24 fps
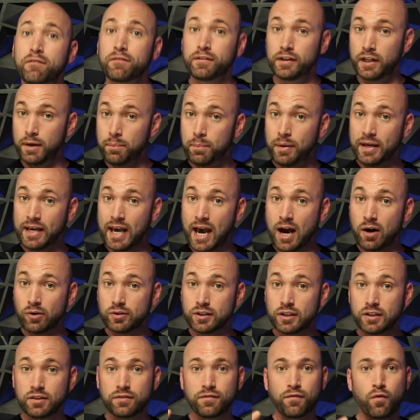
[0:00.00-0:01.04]
Flipping
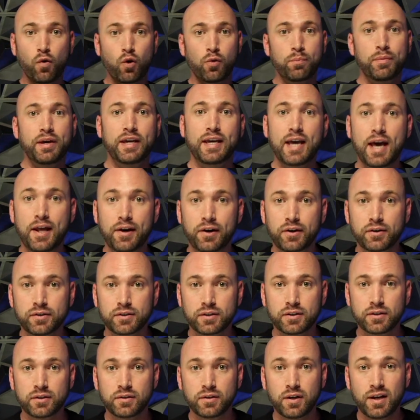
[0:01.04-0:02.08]
houses for
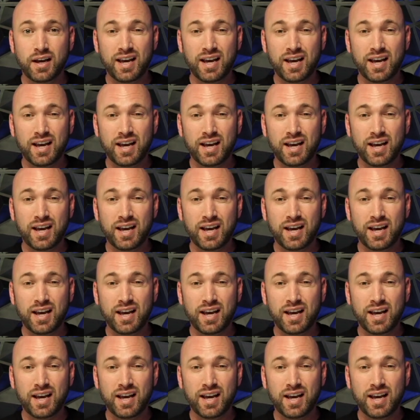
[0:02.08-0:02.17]
beginners.